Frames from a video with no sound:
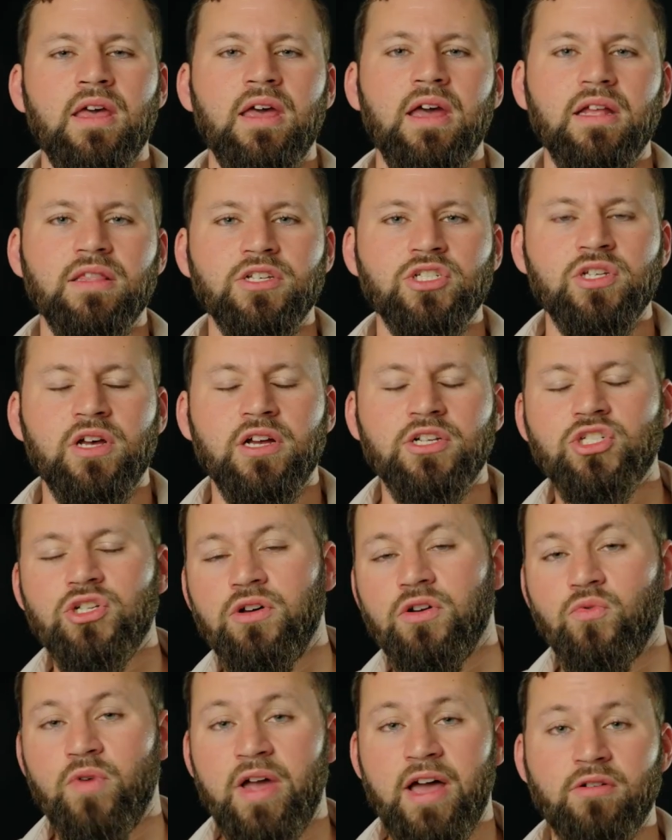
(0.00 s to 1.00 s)
and the such,
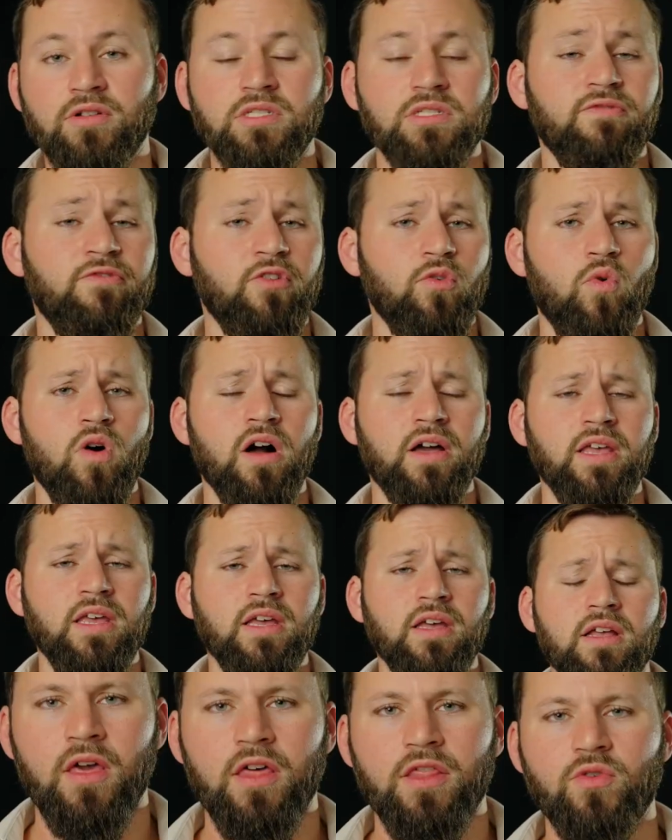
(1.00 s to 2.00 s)
good routes for walking.
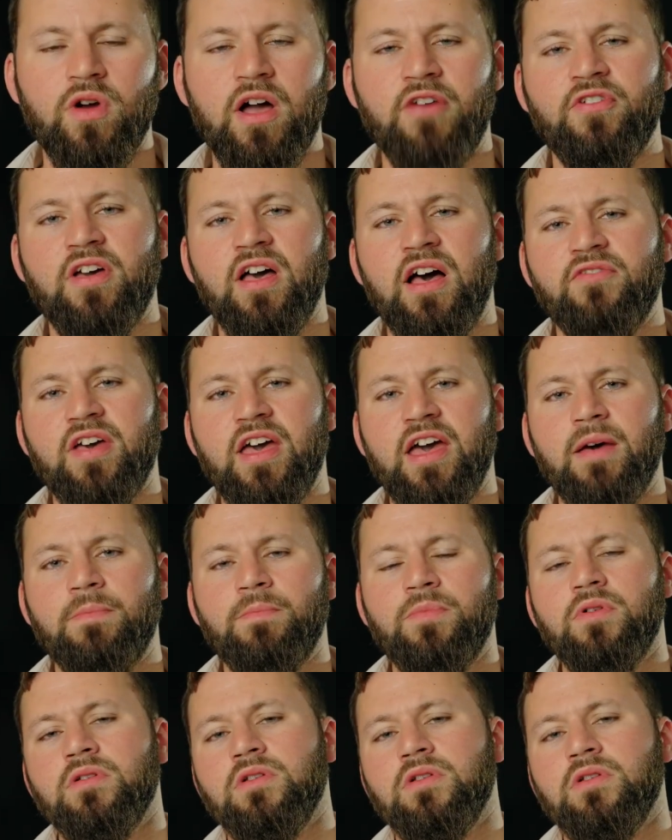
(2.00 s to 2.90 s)
The Ravkov app.